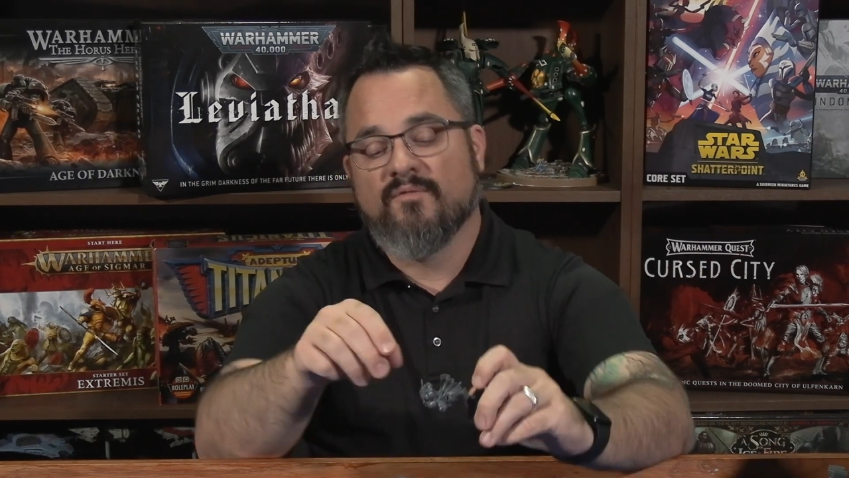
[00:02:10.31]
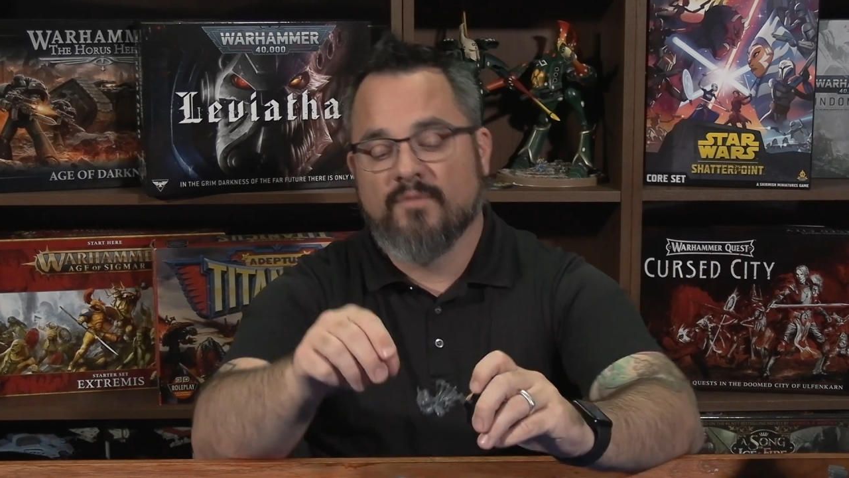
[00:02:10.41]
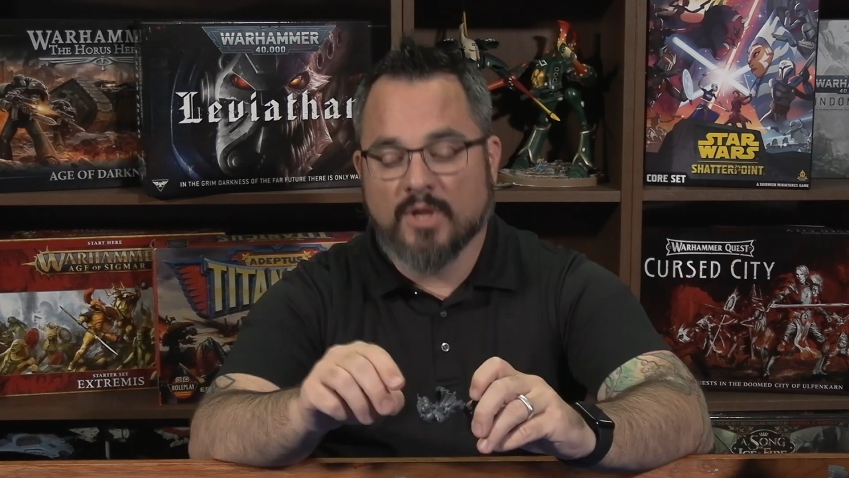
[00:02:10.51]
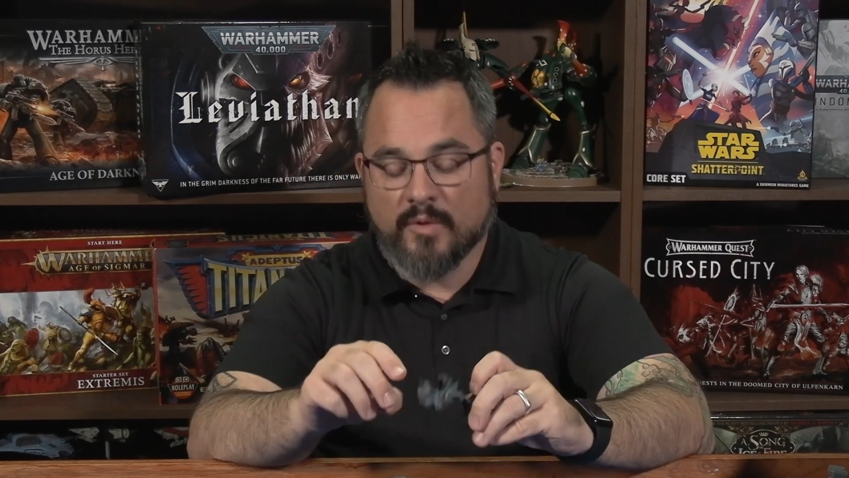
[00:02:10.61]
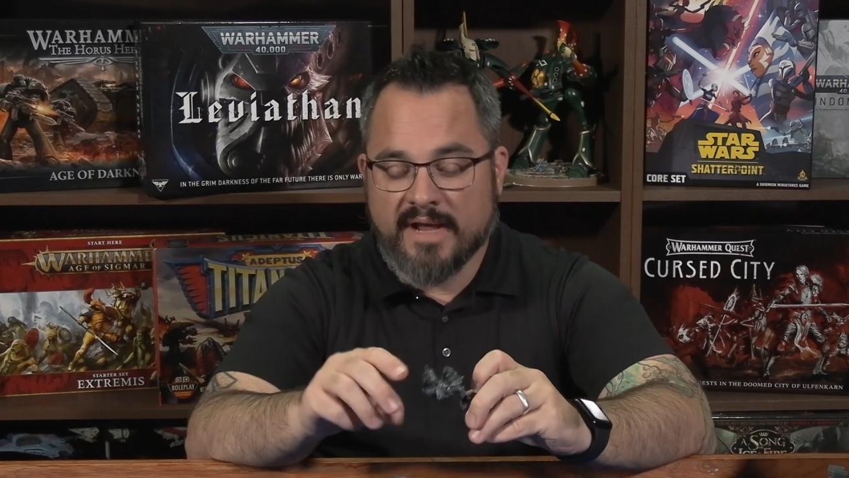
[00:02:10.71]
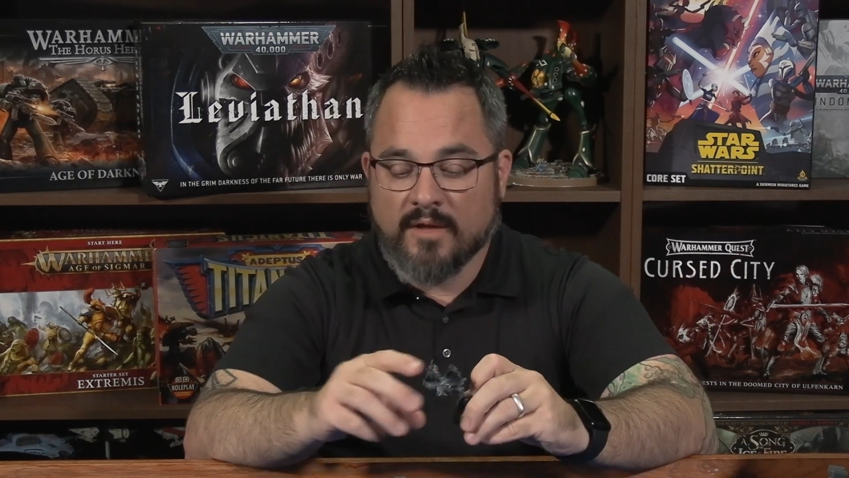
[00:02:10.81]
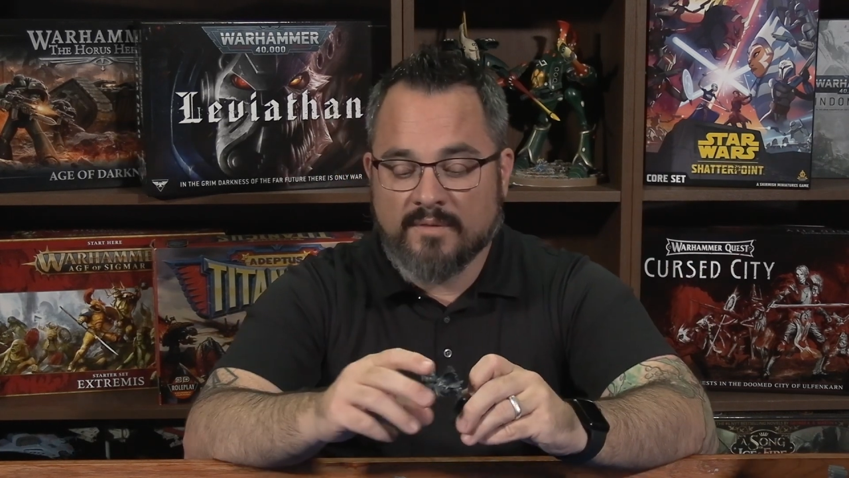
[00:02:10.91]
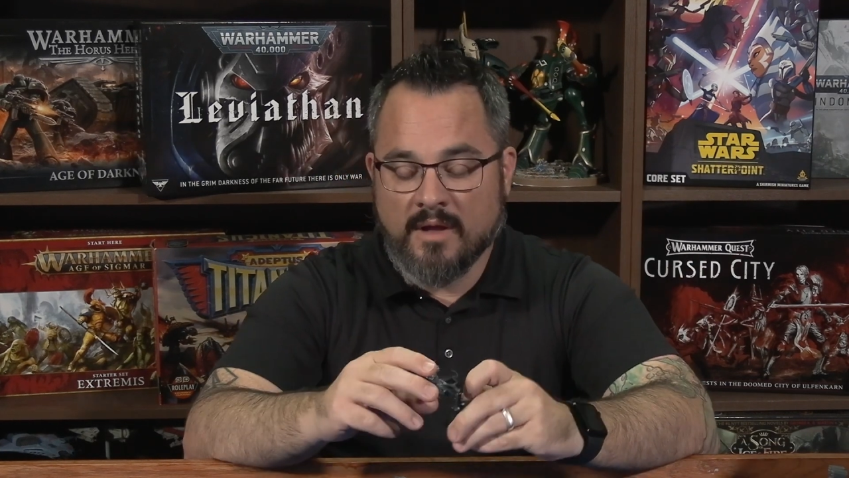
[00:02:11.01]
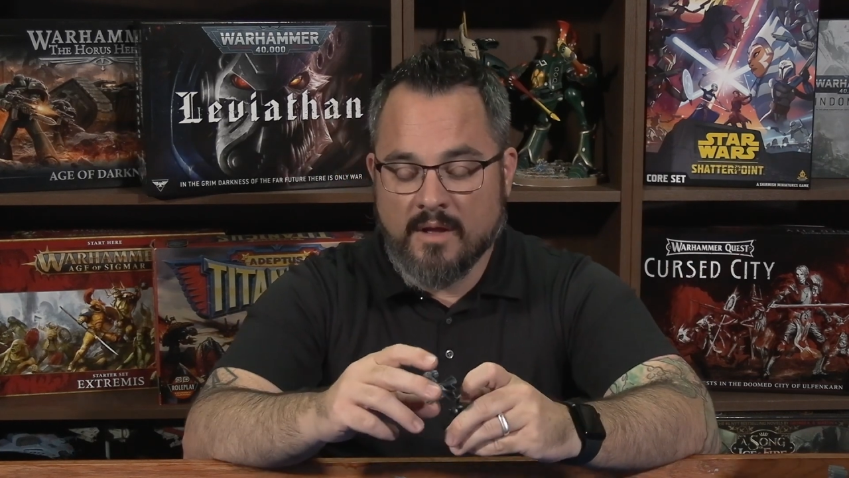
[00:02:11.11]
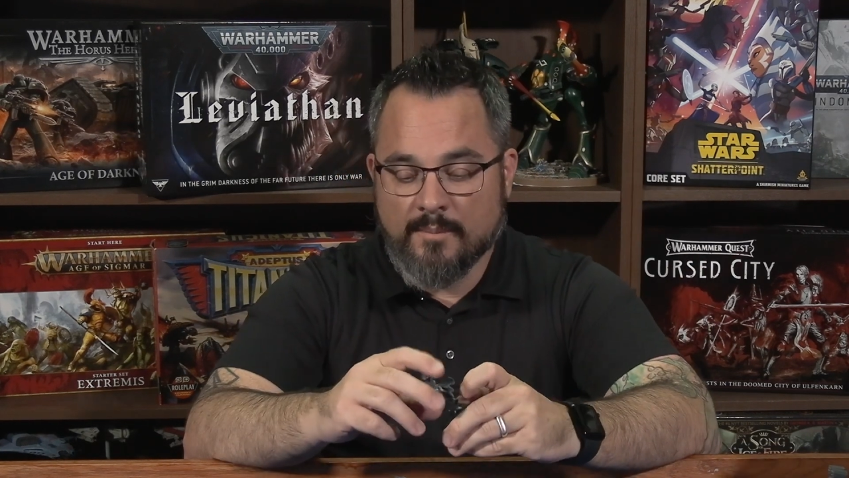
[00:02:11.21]

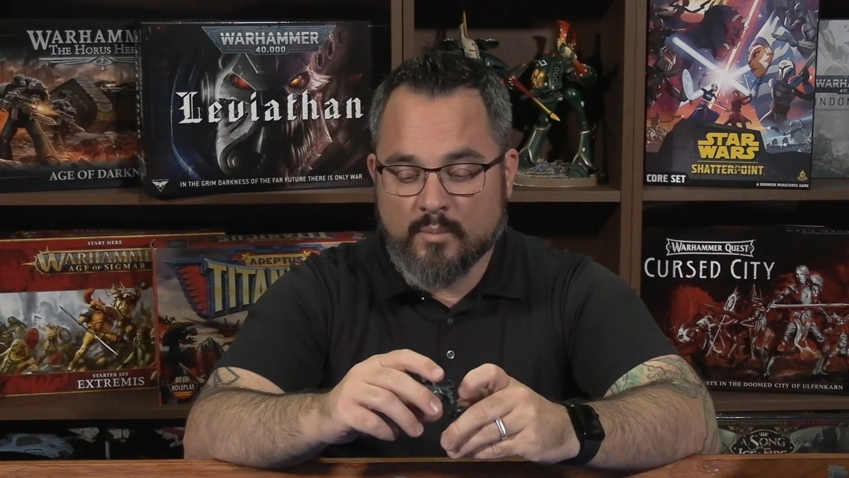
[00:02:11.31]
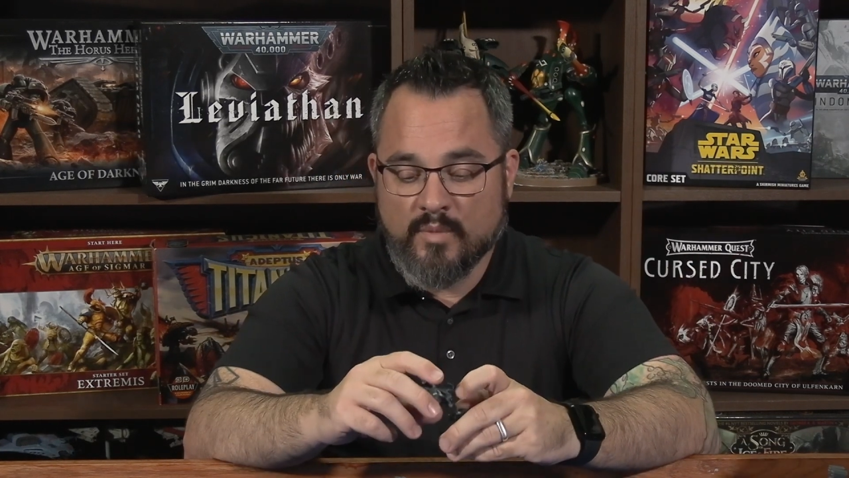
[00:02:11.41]
loadout.